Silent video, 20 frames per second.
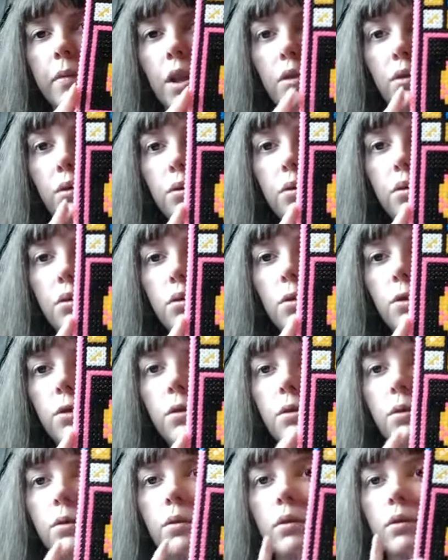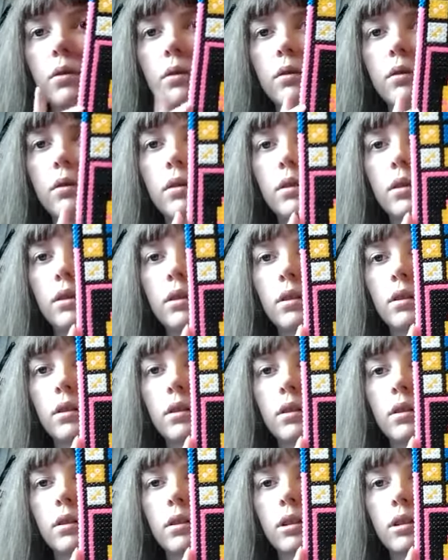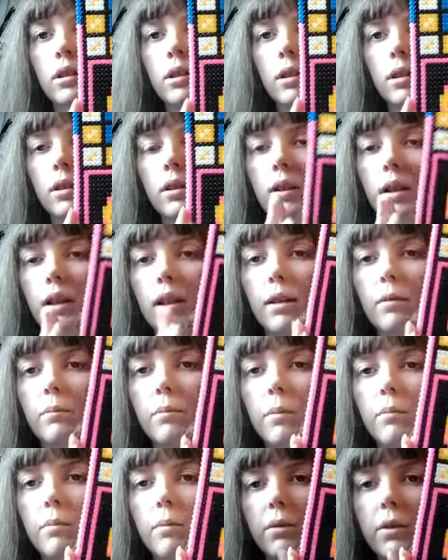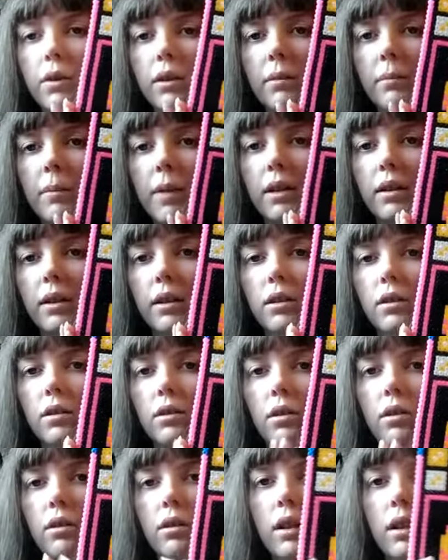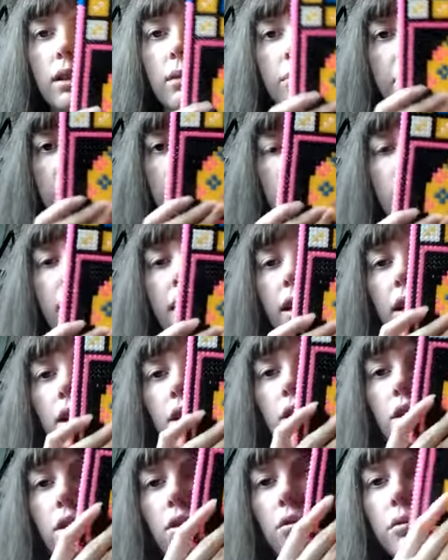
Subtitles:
Ludo. I can't remember what the Americans call it now, but you